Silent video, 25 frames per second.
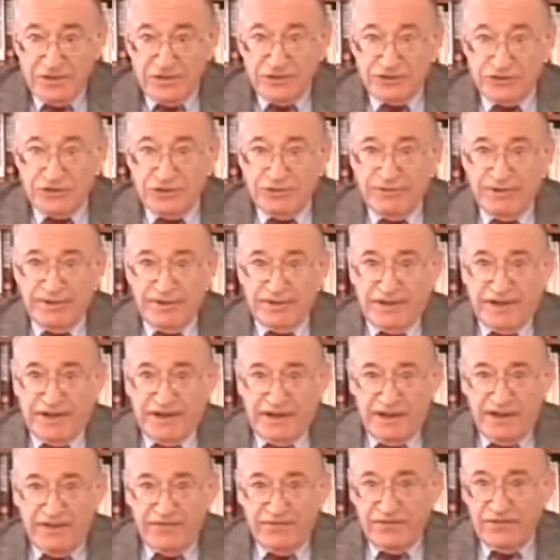showing
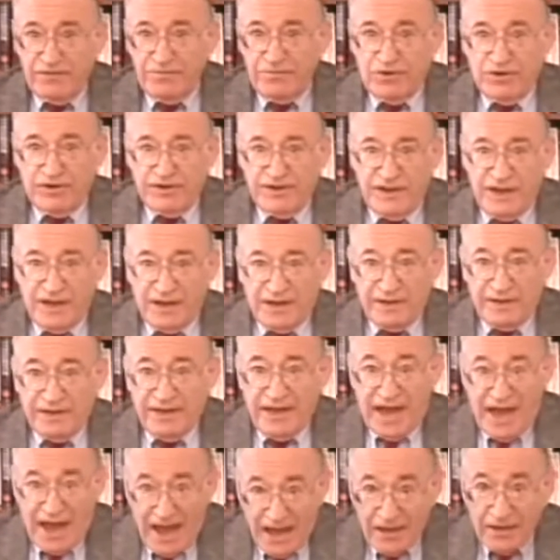that infant
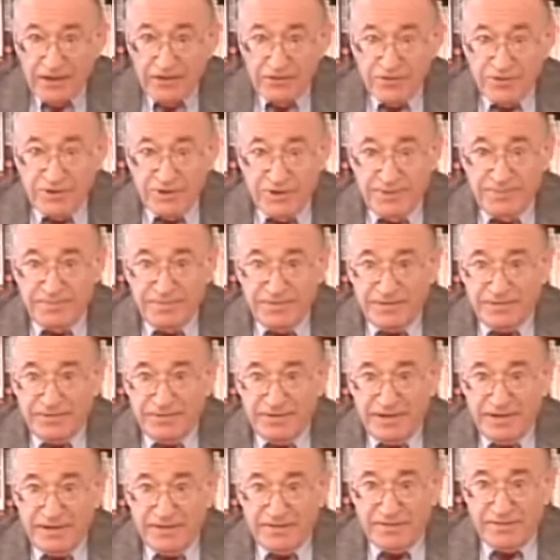mortality and leukemia
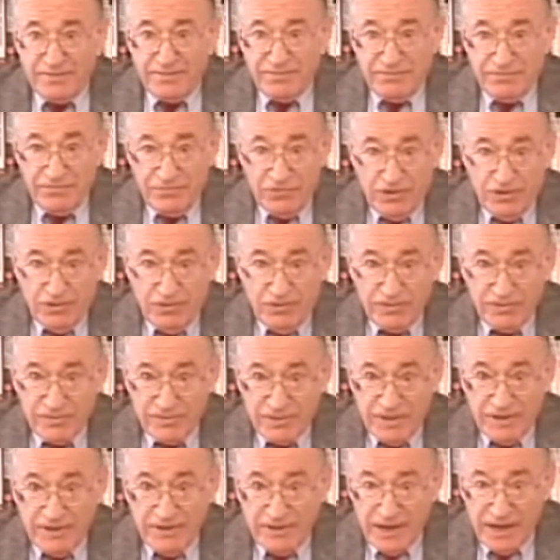rates
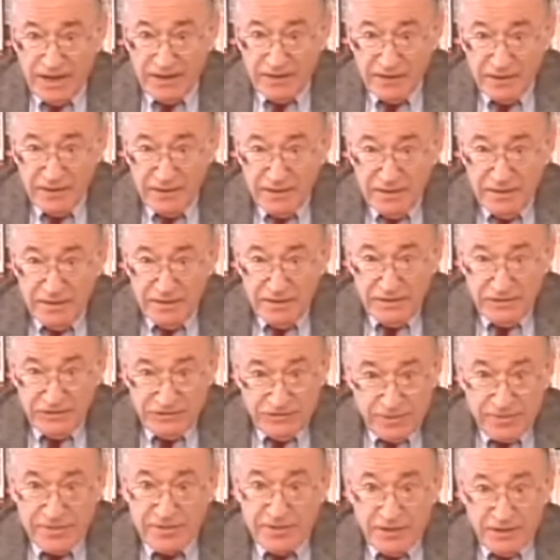rose, and not
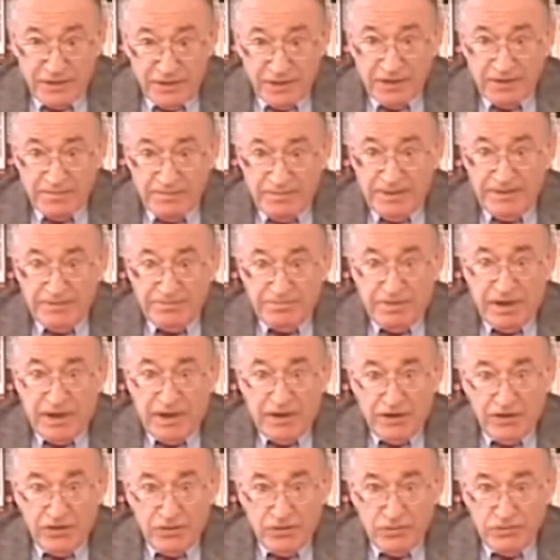just a little bit by a